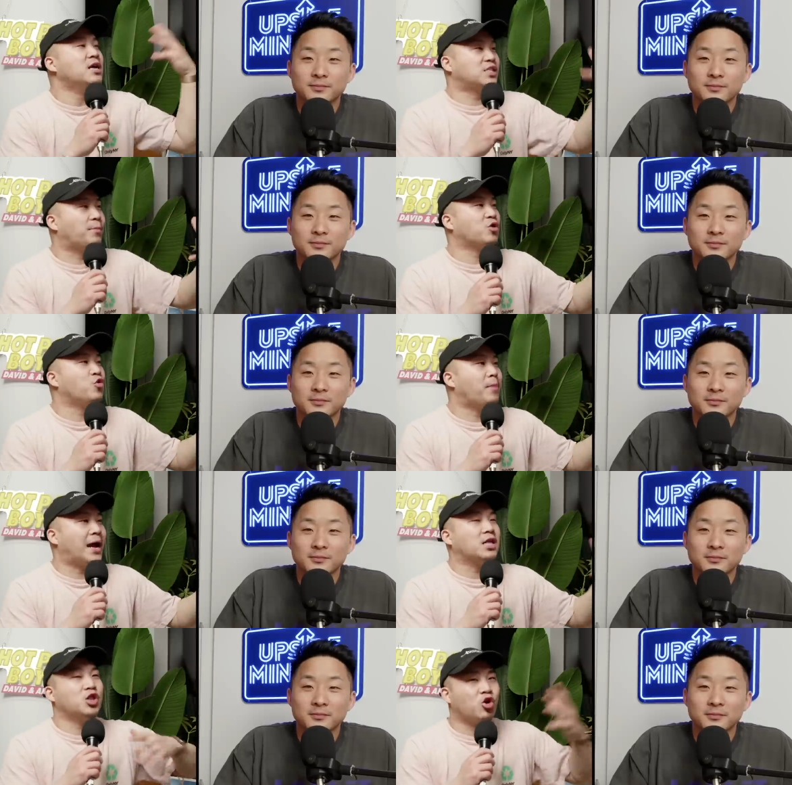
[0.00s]
Speaker 1: somebody who
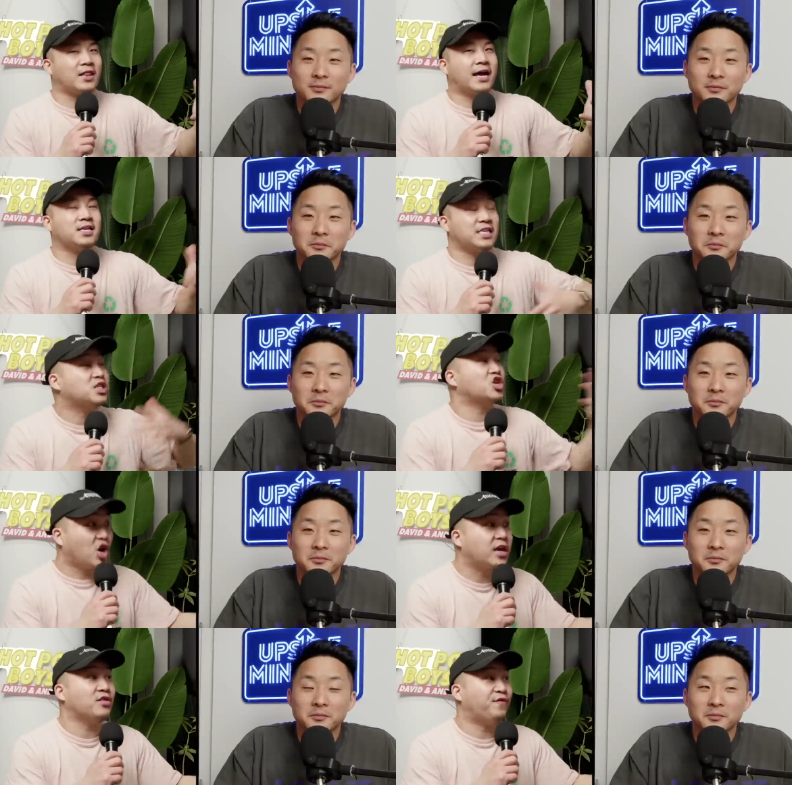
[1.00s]
might look like us is
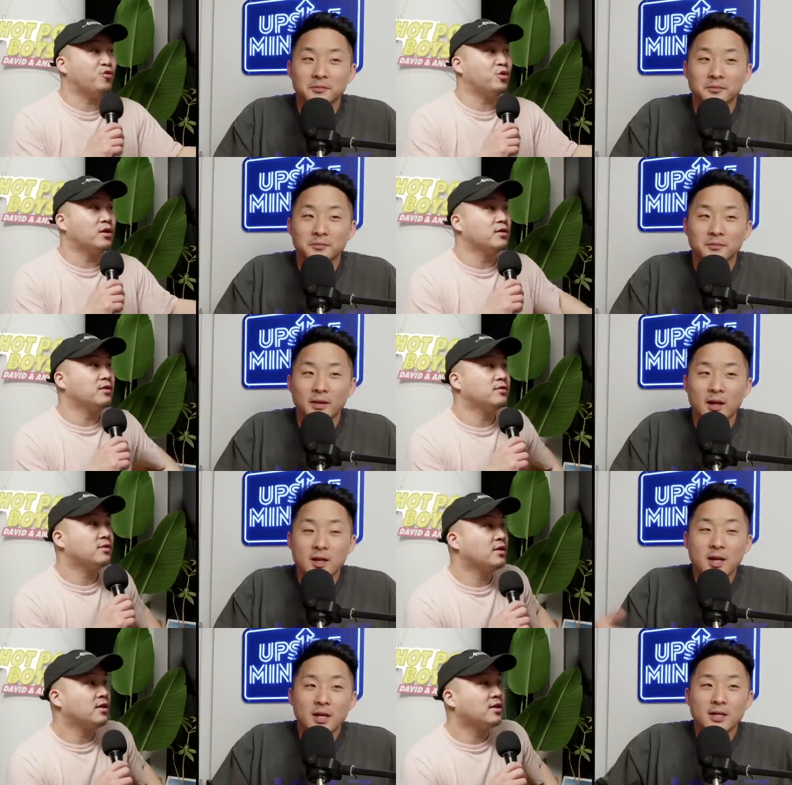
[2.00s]
cooking the food.
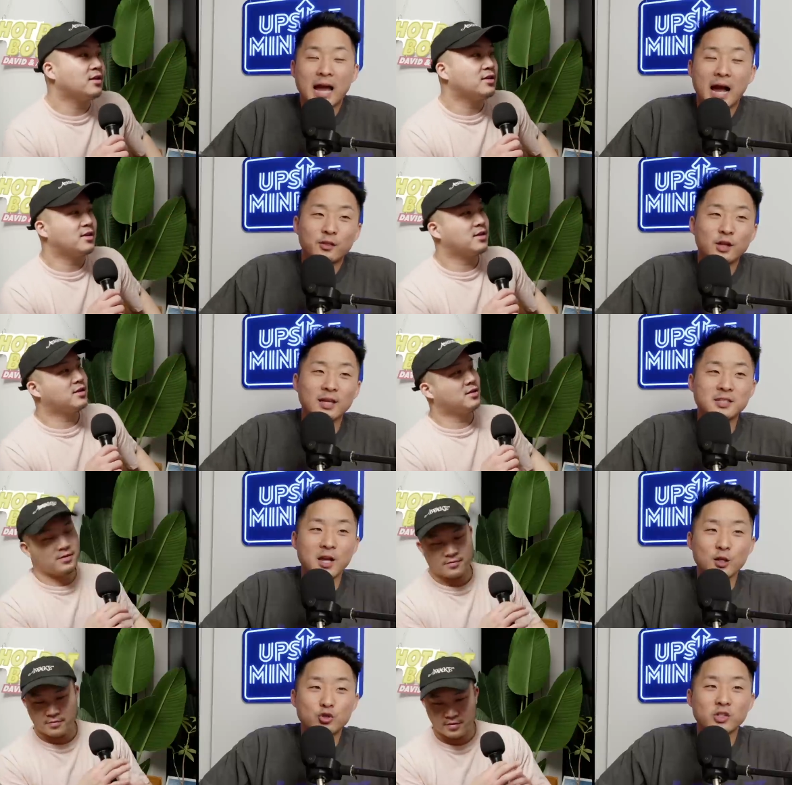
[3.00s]
Speaker 2: Yeah, I think that's an
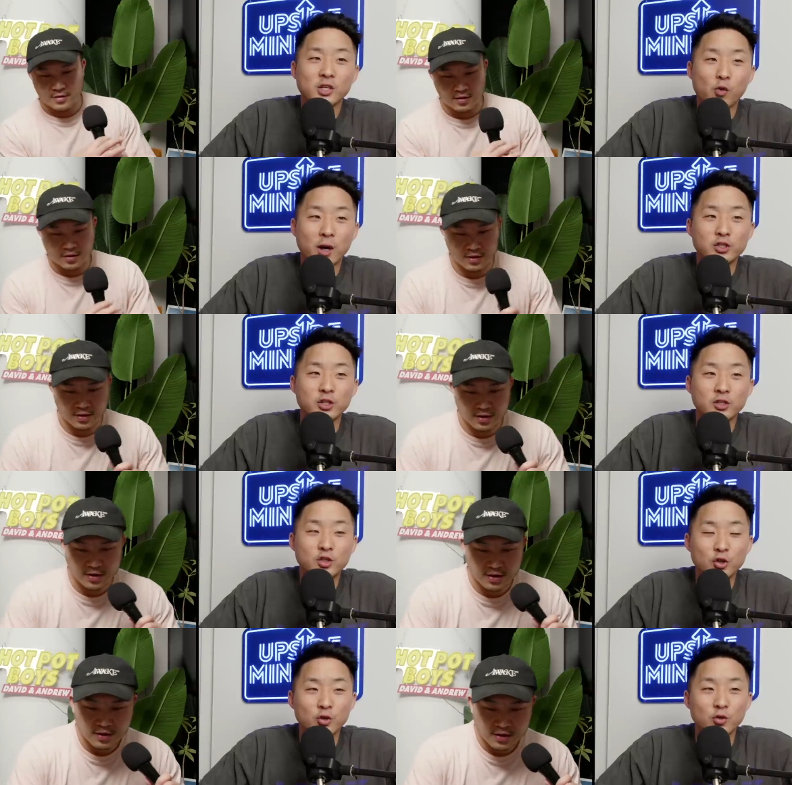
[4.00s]
interesting question.
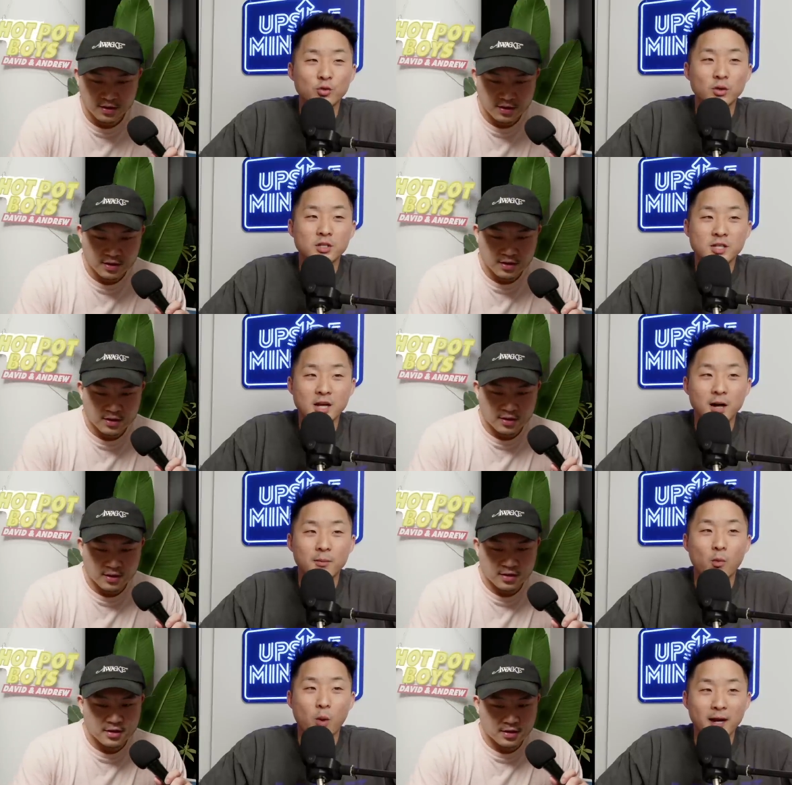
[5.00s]
Do
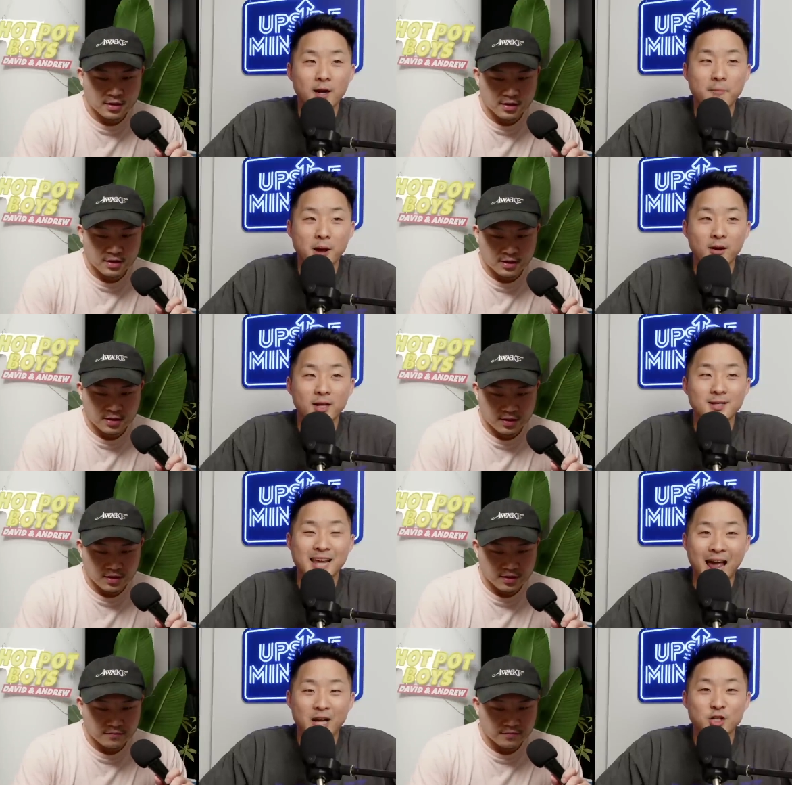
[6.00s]
some white Americans
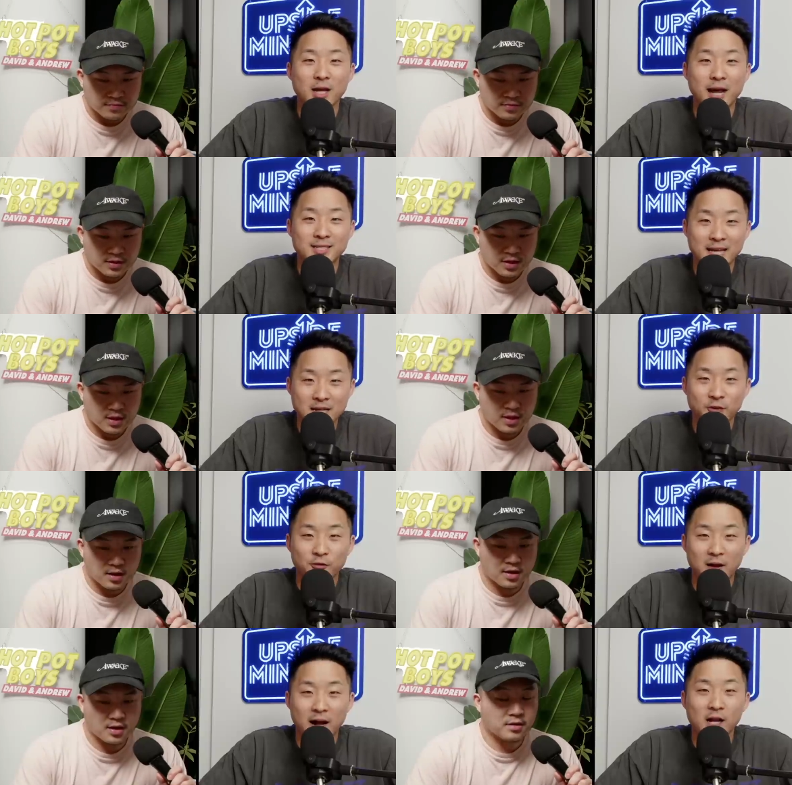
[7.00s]
actually
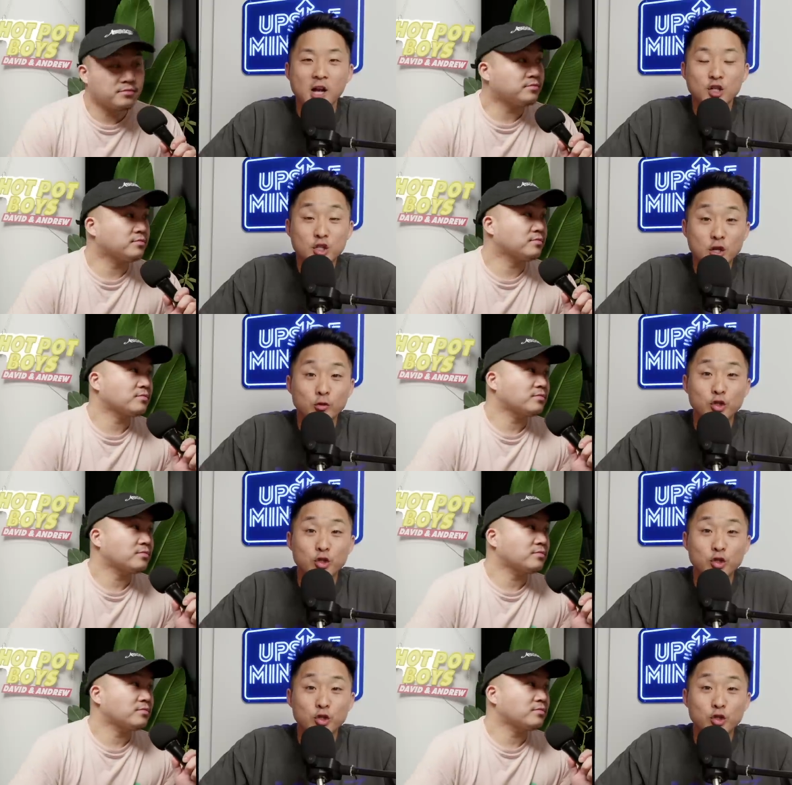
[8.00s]
identify so